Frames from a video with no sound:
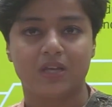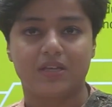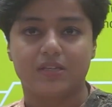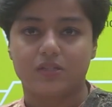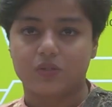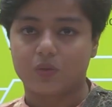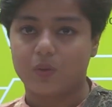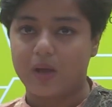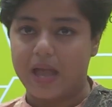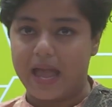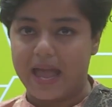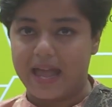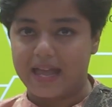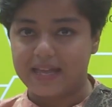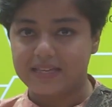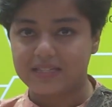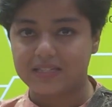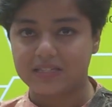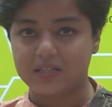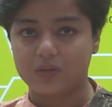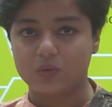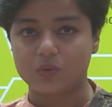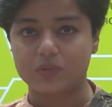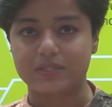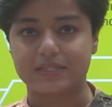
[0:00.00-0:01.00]
So,
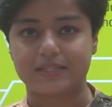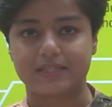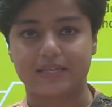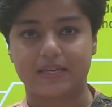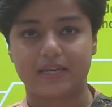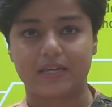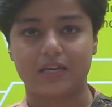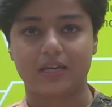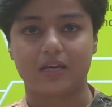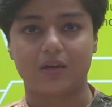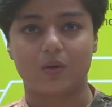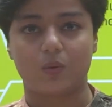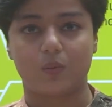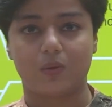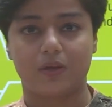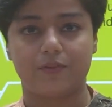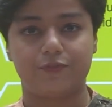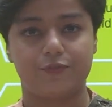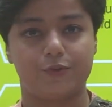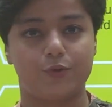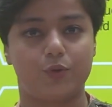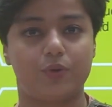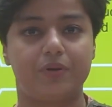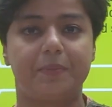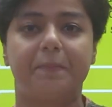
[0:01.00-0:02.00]
as you see,
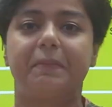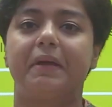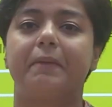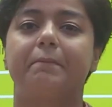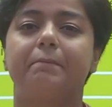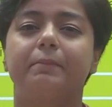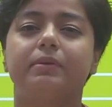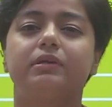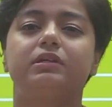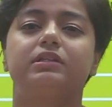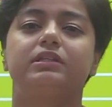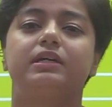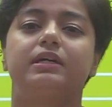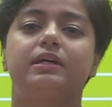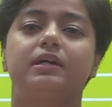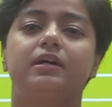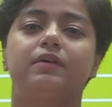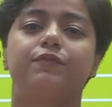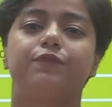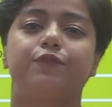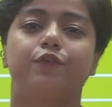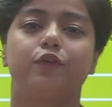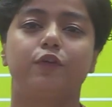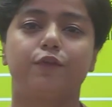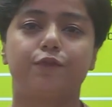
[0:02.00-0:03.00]
if you remember
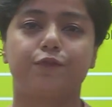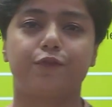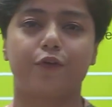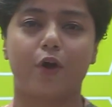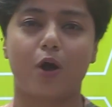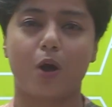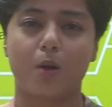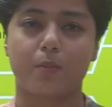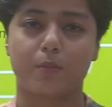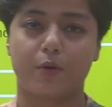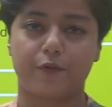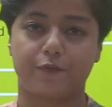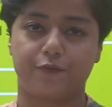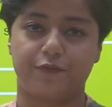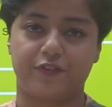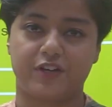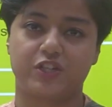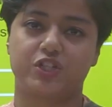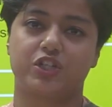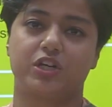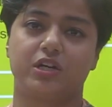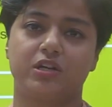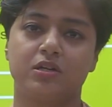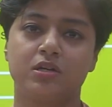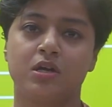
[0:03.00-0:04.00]
the full form of
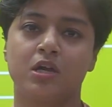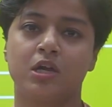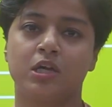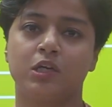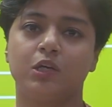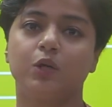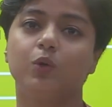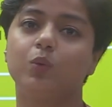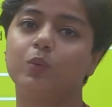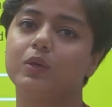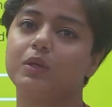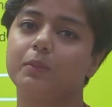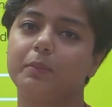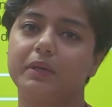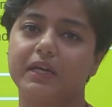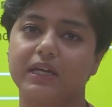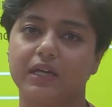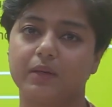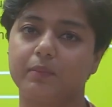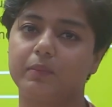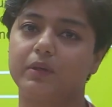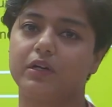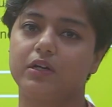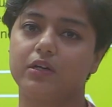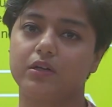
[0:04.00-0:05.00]
vision, you will
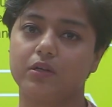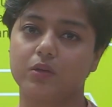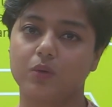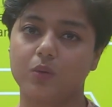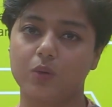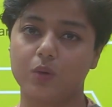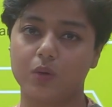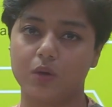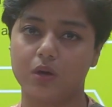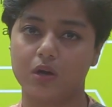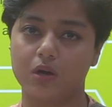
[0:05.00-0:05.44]
be able to